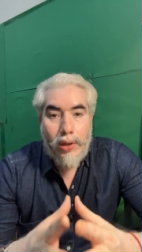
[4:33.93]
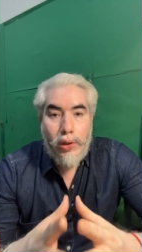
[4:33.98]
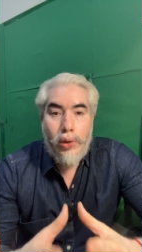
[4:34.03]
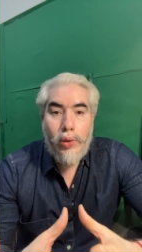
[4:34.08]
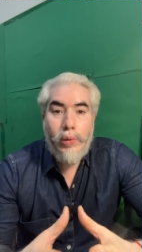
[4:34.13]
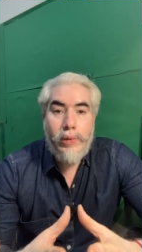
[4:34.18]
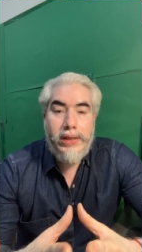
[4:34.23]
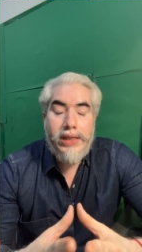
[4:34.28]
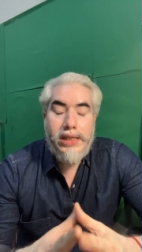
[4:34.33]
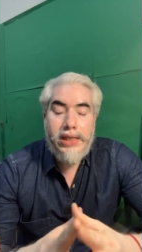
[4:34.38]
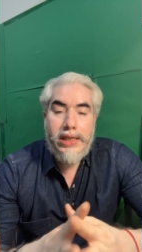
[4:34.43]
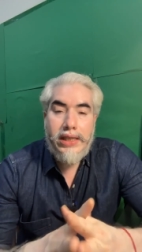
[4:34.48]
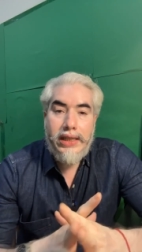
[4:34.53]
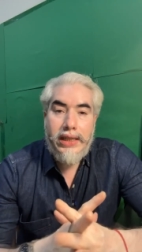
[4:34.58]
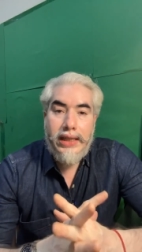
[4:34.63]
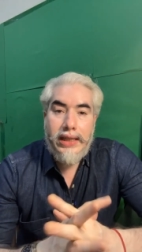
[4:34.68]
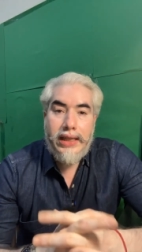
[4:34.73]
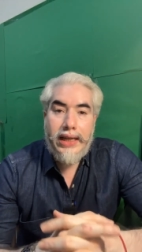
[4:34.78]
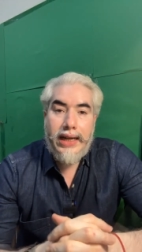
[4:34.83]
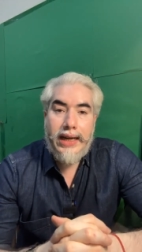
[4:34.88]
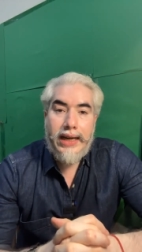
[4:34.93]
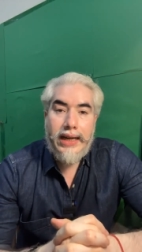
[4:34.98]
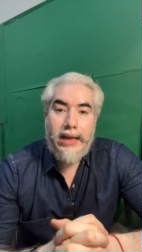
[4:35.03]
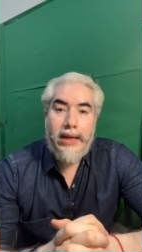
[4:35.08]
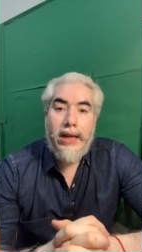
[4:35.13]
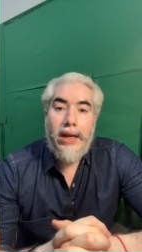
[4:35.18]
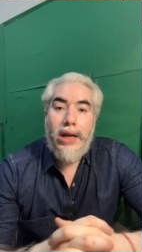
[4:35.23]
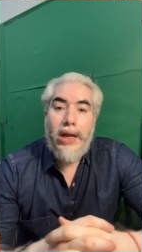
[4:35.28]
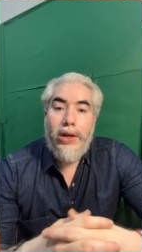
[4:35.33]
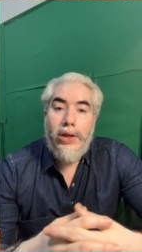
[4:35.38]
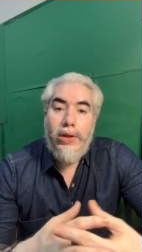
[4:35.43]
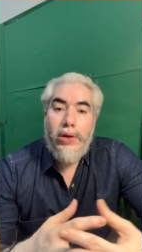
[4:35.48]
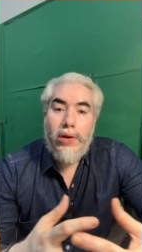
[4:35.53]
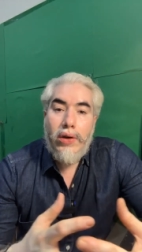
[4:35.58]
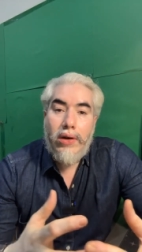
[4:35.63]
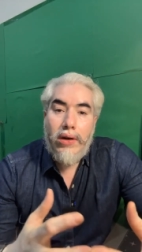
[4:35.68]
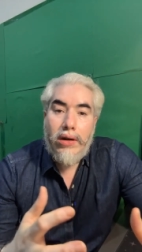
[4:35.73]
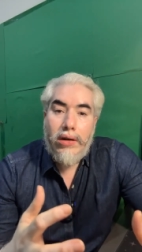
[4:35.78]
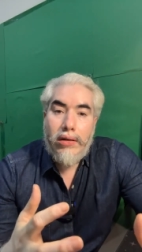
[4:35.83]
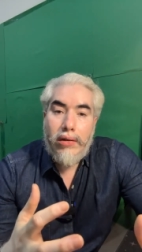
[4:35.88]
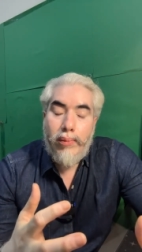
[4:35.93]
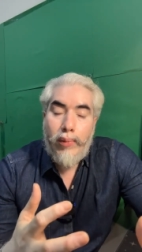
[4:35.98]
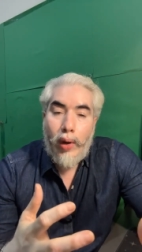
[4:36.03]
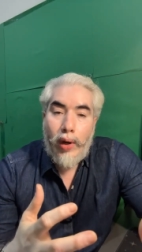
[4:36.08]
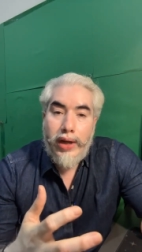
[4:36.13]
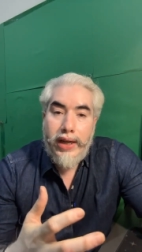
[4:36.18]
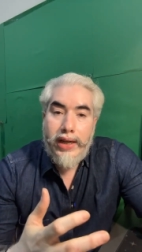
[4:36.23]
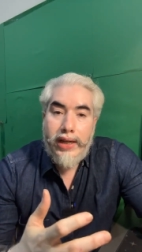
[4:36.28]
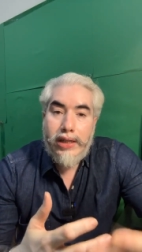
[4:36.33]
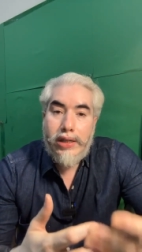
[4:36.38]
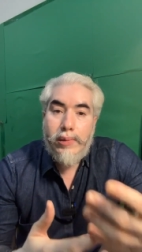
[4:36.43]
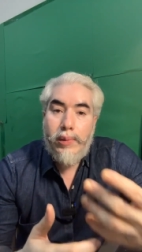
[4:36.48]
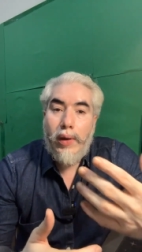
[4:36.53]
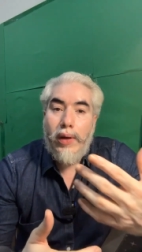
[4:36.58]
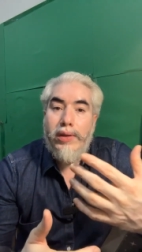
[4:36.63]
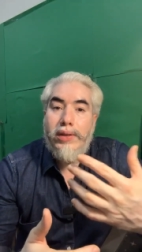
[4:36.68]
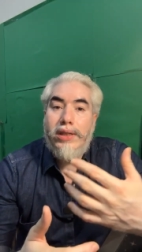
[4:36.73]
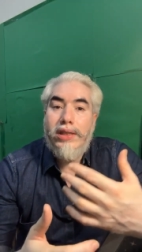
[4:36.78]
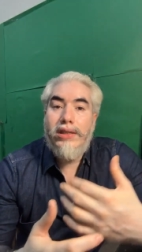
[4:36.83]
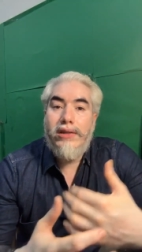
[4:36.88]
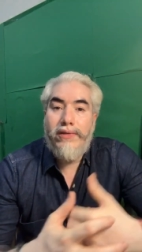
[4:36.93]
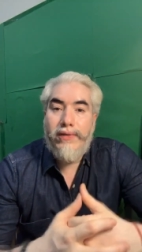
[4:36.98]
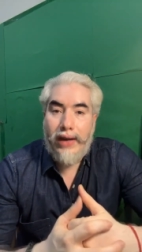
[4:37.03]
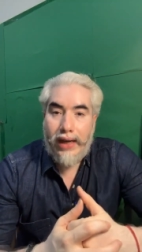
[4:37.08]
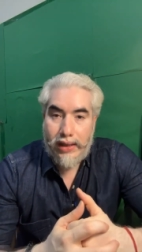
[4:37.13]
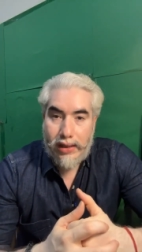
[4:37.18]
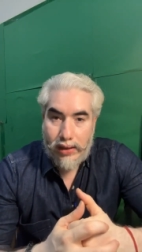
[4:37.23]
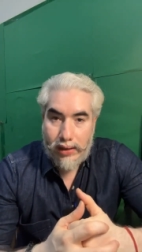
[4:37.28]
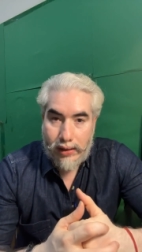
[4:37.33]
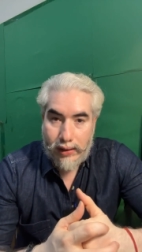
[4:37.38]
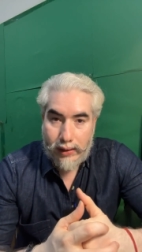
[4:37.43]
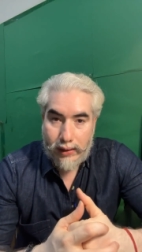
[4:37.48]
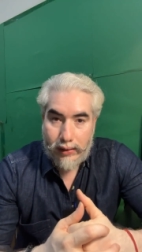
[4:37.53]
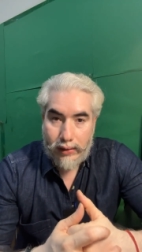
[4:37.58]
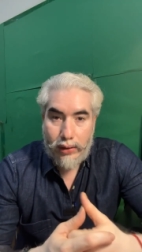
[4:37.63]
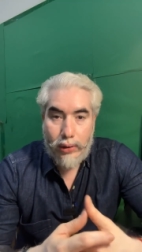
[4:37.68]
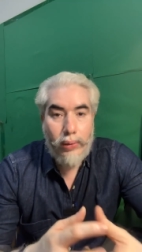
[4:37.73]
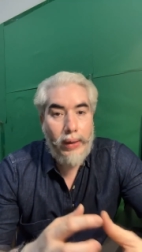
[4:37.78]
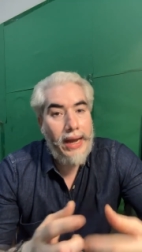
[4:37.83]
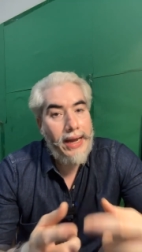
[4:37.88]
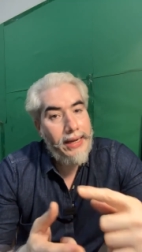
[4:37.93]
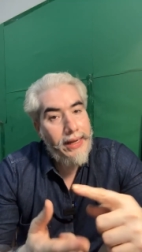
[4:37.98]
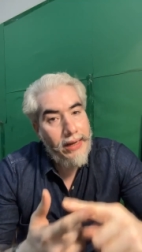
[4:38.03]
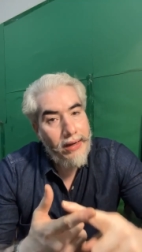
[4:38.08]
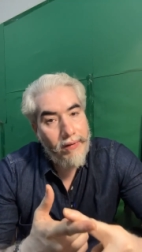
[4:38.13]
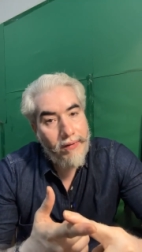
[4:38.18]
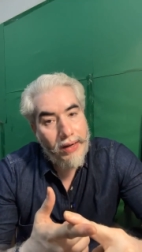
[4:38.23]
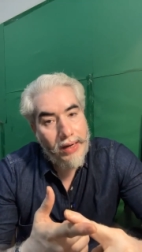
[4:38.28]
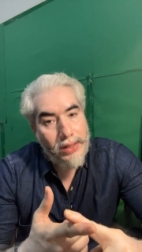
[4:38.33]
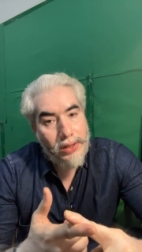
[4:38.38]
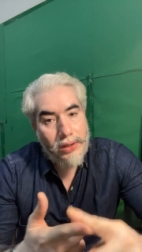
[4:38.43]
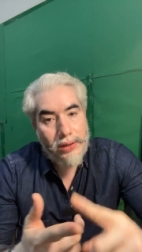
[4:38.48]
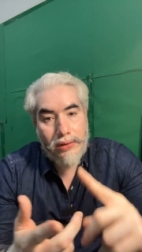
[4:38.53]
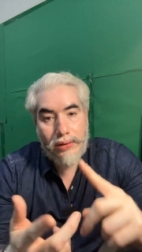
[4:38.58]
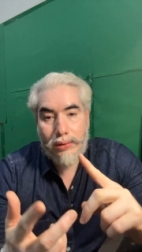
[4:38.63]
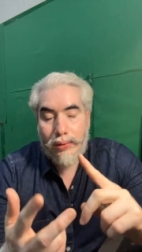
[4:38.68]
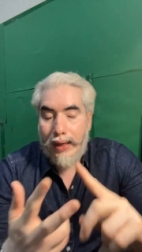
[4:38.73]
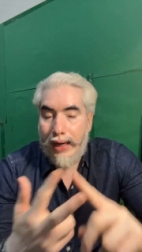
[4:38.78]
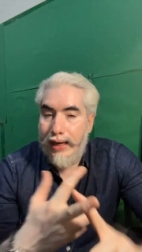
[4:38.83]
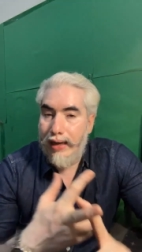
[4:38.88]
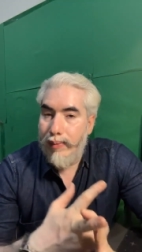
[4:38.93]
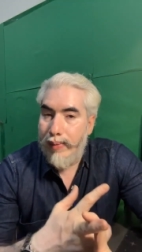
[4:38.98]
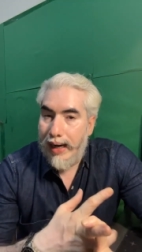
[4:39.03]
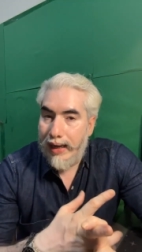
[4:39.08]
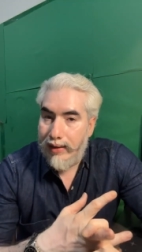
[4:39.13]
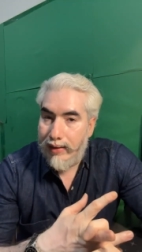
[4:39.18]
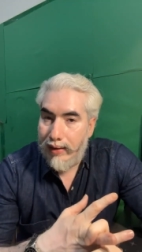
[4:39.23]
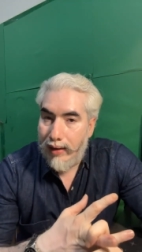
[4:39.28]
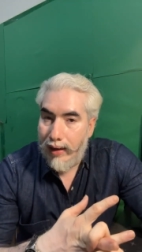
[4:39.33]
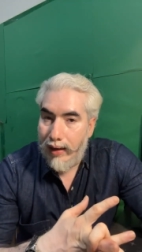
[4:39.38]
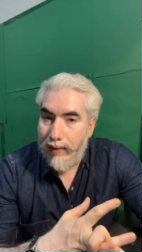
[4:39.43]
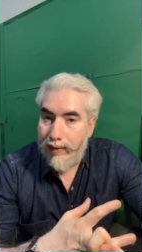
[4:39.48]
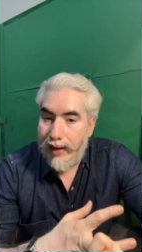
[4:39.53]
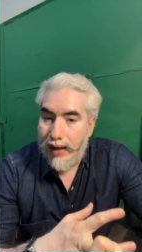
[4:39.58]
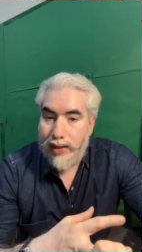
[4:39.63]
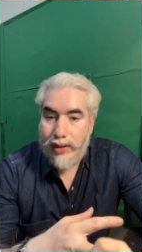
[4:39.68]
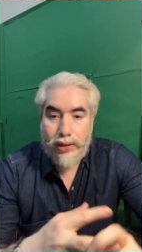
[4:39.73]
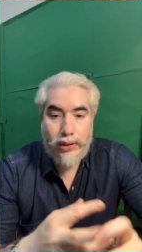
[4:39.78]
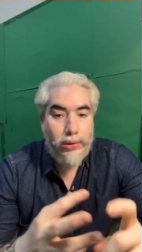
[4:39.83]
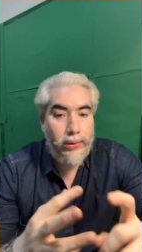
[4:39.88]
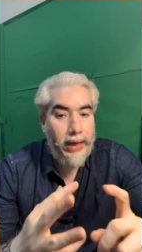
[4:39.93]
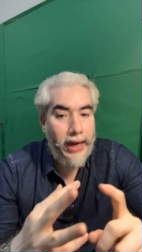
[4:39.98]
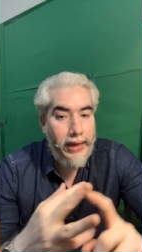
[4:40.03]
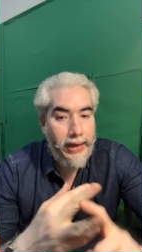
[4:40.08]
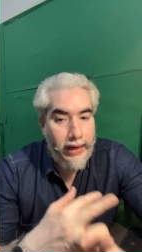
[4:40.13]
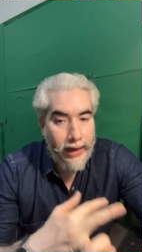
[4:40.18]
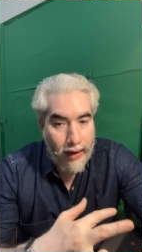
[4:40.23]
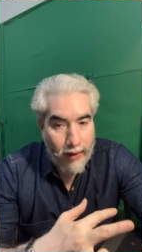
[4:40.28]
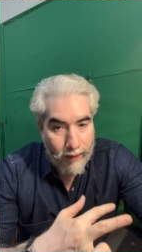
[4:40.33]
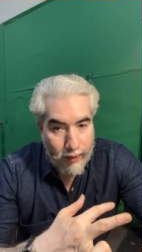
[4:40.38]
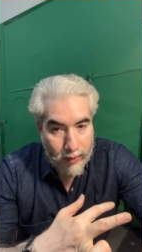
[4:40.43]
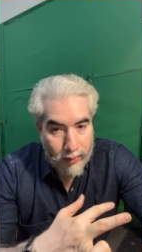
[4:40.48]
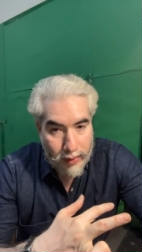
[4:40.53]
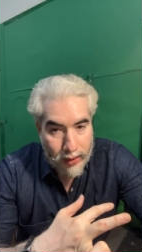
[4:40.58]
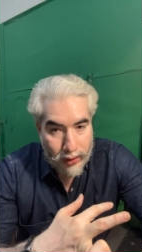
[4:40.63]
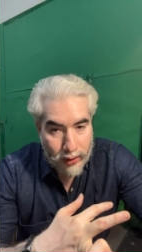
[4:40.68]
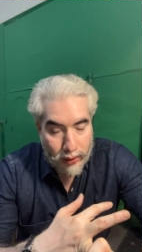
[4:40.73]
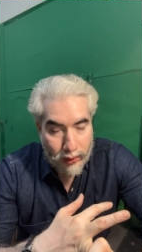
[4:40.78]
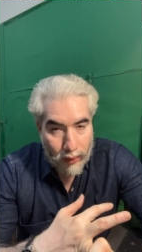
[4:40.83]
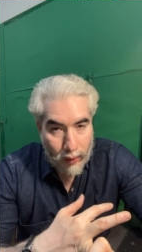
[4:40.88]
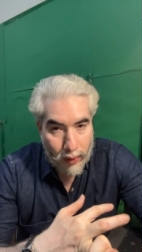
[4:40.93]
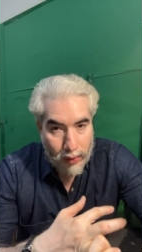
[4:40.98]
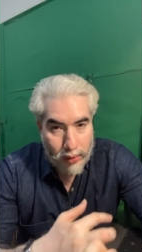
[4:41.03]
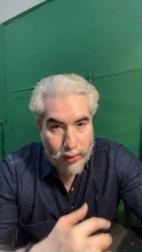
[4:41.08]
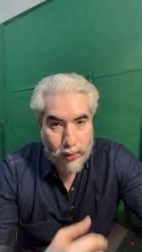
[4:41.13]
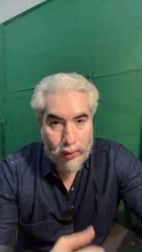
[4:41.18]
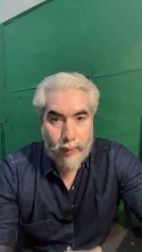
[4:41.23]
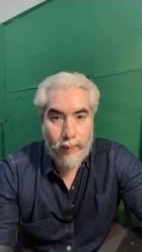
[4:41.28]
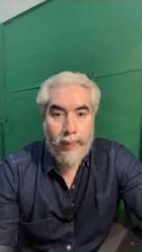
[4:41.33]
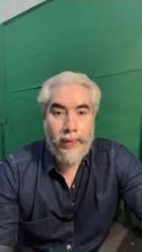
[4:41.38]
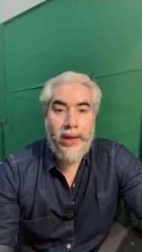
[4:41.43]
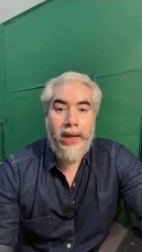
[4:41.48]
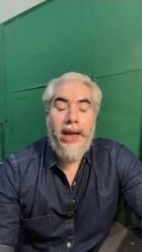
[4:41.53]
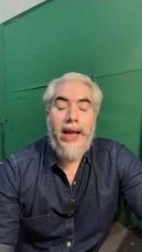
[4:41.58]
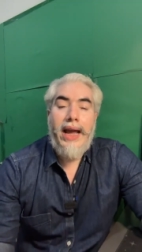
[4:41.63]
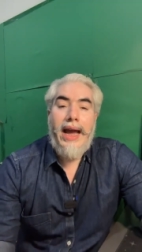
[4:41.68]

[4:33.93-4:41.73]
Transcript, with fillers: you will see that your body responses faster to any infection to any bacterial infection to any inflammation also